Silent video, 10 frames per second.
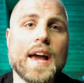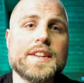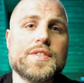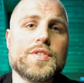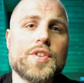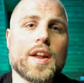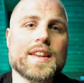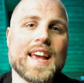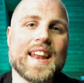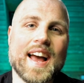I do
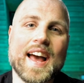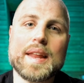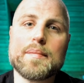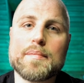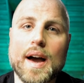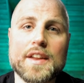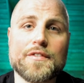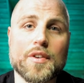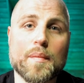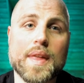not get any money
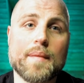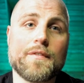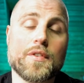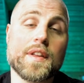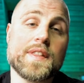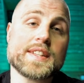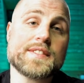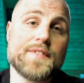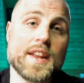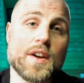from them for
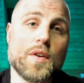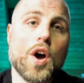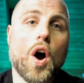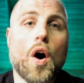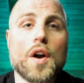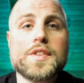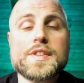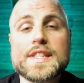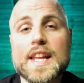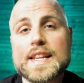this video or
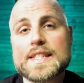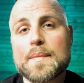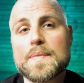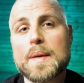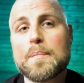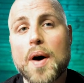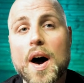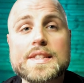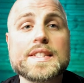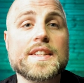to say something
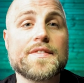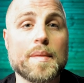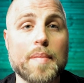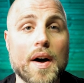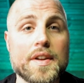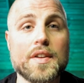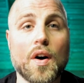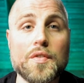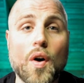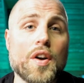positive about it,
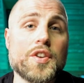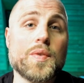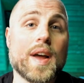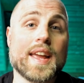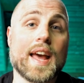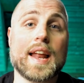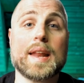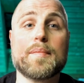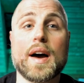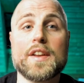nor do I get
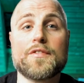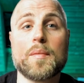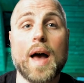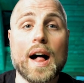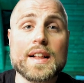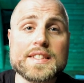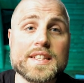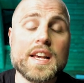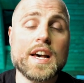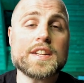any money from
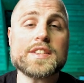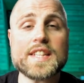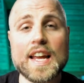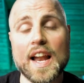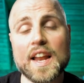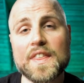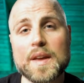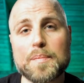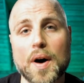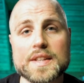Halcyon to say
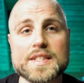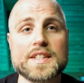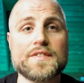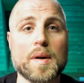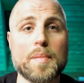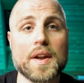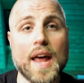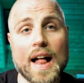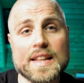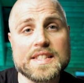anything positive about
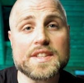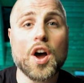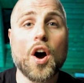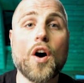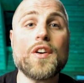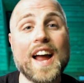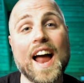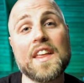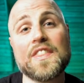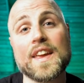Halcyon or
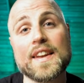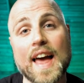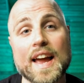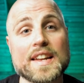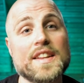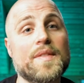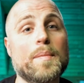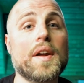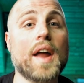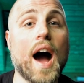anything negative
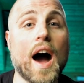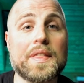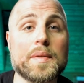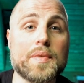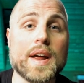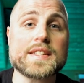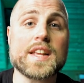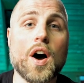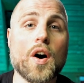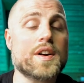about other
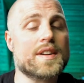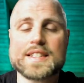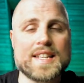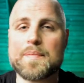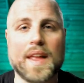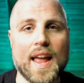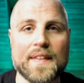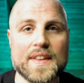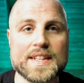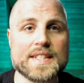brands or something
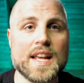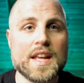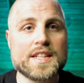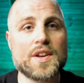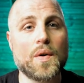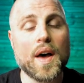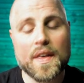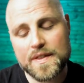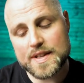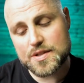like this. So
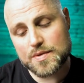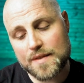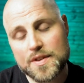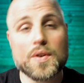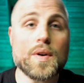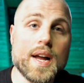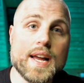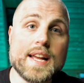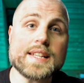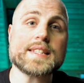this review
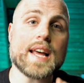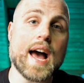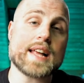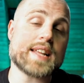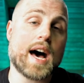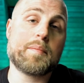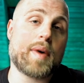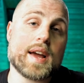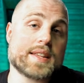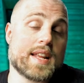is as
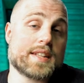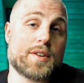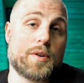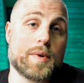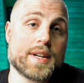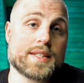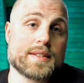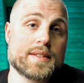unbiased as always.